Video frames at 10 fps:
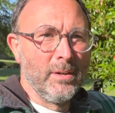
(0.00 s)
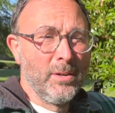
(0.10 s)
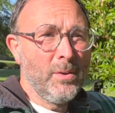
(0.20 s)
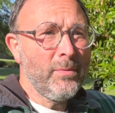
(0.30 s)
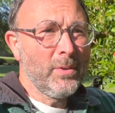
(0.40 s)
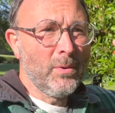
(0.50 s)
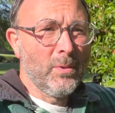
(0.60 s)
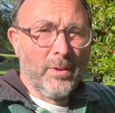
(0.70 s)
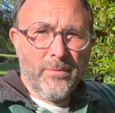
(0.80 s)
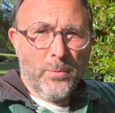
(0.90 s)
you have to go
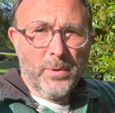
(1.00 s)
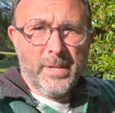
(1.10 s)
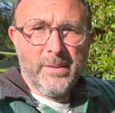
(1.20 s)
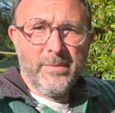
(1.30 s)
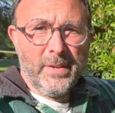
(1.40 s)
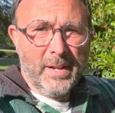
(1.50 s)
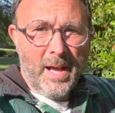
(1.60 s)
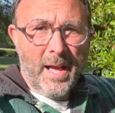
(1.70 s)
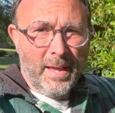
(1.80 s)
like 14 feet high.